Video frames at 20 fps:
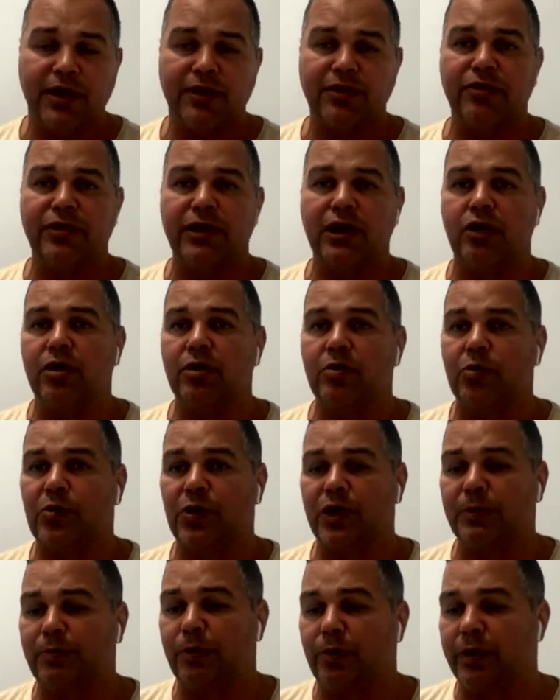The other thing I
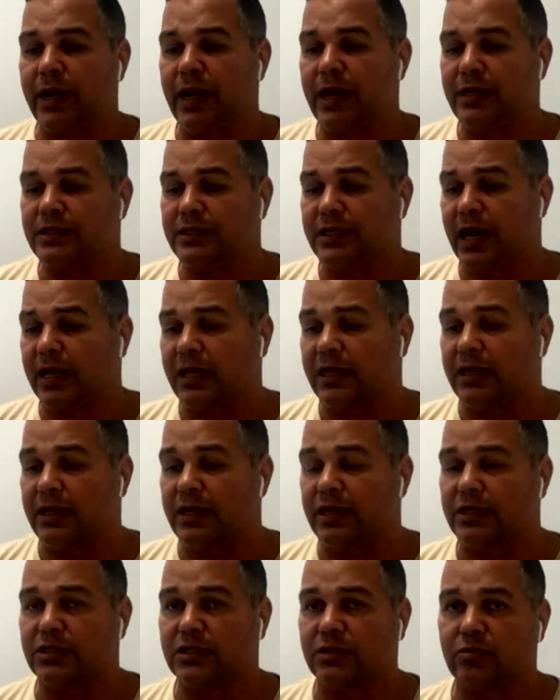want to point out, Zach,
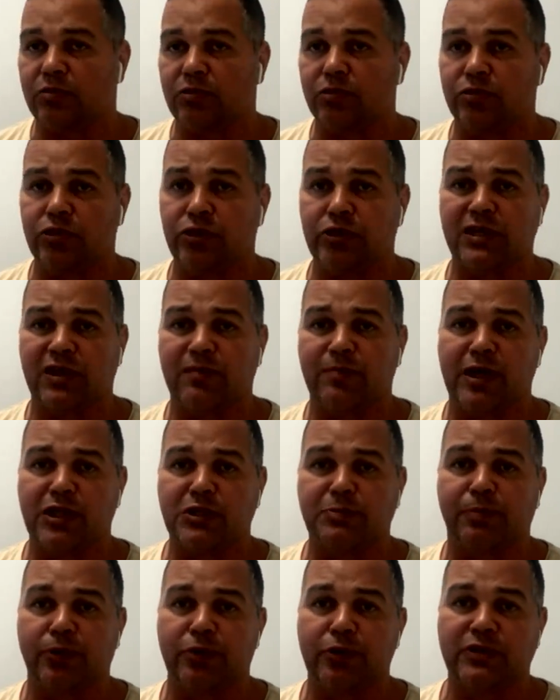is New South
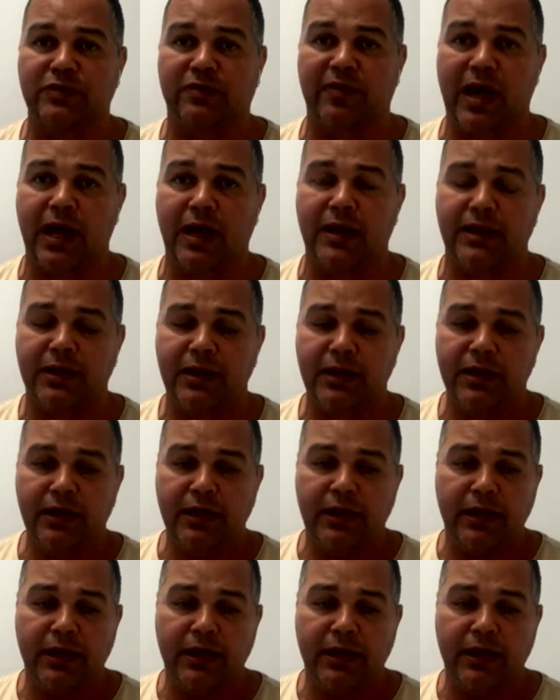Wales Blues have had.